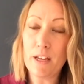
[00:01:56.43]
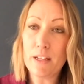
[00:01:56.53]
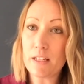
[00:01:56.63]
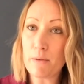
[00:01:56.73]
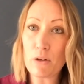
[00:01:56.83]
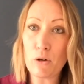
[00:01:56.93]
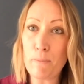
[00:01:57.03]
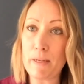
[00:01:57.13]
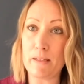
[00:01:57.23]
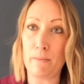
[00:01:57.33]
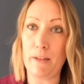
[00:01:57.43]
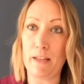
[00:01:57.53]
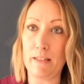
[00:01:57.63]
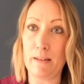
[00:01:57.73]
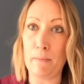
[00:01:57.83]
So it could be something
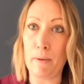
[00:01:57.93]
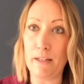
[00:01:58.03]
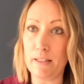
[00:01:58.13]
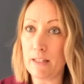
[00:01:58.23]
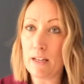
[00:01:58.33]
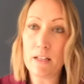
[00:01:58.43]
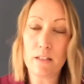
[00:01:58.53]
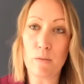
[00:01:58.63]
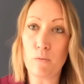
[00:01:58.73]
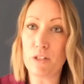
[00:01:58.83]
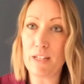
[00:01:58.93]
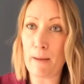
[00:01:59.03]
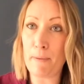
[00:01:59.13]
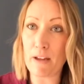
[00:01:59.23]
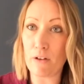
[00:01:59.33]
as simple as someone
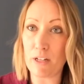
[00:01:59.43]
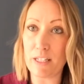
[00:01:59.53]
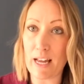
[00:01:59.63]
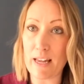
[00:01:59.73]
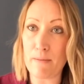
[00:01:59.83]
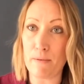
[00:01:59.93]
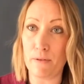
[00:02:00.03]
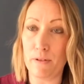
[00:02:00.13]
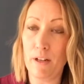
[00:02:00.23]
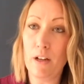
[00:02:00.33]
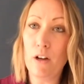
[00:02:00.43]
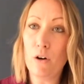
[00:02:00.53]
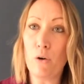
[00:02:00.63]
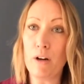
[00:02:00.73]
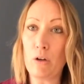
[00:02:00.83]
tapping on a table,
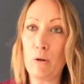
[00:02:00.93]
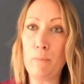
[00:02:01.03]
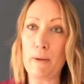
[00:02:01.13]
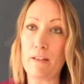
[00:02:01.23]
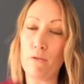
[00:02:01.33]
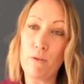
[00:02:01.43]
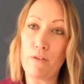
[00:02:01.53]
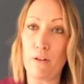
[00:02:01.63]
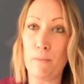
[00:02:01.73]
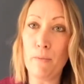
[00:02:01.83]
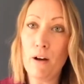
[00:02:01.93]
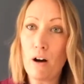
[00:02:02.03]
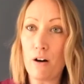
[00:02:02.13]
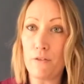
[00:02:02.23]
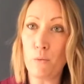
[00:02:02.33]
or it could be the rhythm of the